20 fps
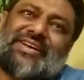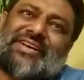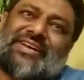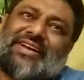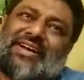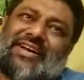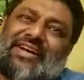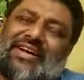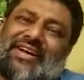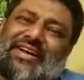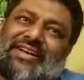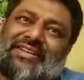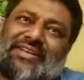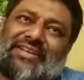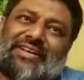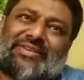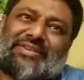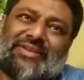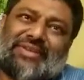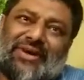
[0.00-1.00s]

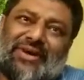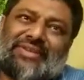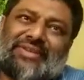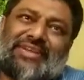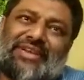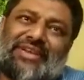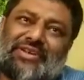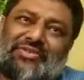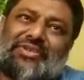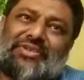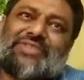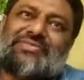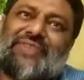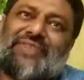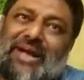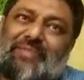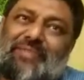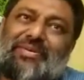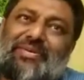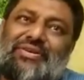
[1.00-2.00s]
they thought that it was
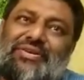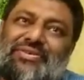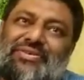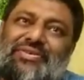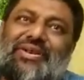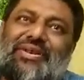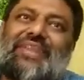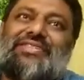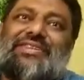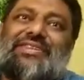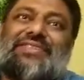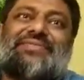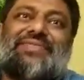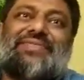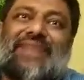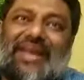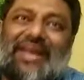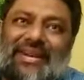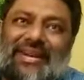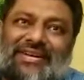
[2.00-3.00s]
viable to run this
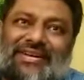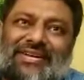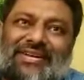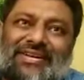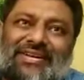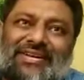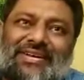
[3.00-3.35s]
flight.